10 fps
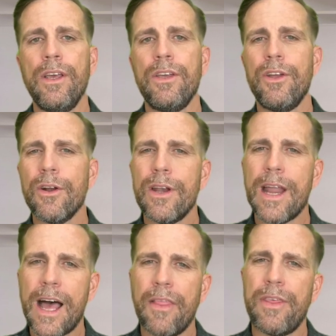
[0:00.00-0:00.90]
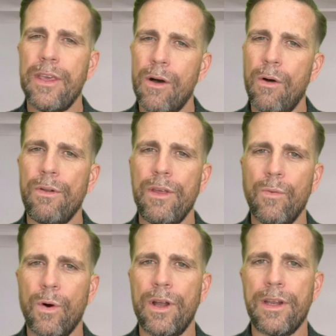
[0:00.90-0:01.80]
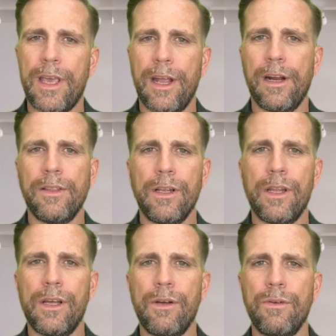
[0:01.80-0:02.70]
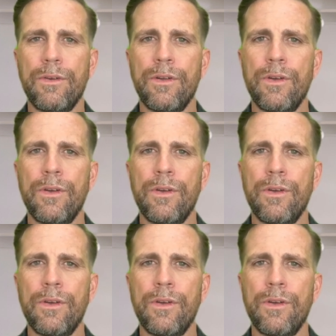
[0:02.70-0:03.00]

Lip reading: you're not the only one carrying the load.